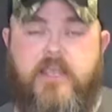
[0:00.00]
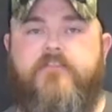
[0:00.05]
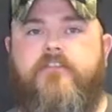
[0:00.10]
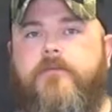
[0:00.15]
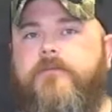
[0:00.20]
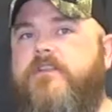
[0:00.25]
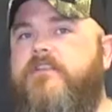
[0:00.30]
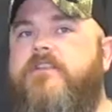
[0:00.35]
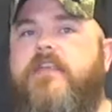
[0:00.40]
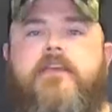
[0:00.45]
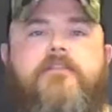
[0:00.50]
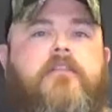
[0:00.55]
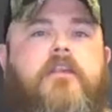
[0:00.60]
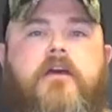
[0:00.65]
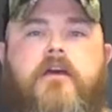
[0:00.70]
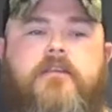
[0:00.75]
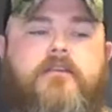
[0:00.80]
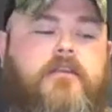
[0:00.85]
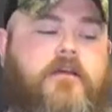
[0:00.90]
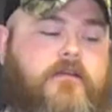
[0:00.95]
If I'm just having a
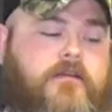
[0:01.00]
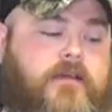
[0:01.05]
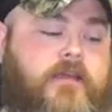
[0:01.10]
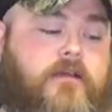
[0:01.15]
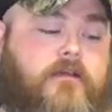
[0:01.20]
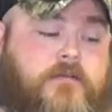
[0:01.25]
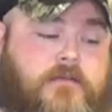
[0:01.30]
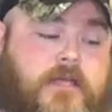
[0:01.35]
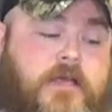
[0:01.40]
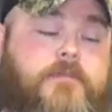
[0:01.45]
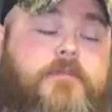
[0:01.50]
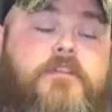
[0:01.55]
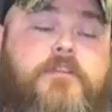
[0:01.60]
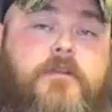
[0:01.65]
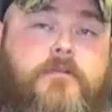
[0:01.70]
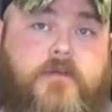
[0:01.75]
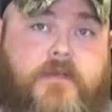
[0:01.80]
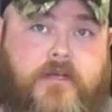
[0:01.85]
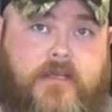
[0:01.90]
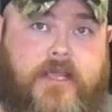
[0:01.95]
hot dog now, I'm
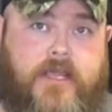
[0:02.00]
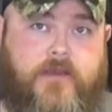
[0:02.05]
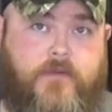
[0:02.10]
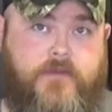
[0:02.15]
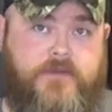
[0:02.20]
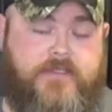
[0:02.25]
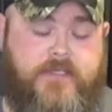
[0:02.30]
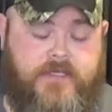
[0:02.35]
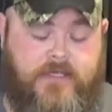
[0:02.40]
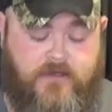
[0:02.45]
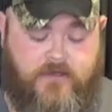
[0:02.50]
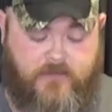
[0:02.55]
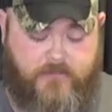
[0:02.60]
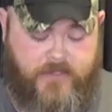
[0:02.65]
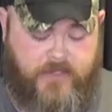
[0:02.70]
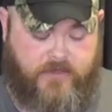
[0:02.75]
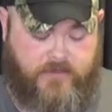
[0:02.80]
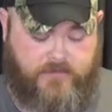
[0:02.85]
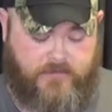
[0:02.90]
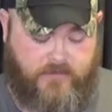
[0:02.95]
sure I'm going to like what's in here on
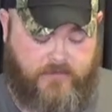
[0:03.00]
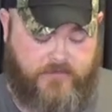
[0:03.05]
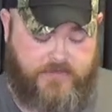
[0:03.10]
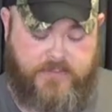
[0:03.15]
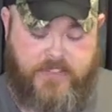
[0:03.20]
my hot dogs.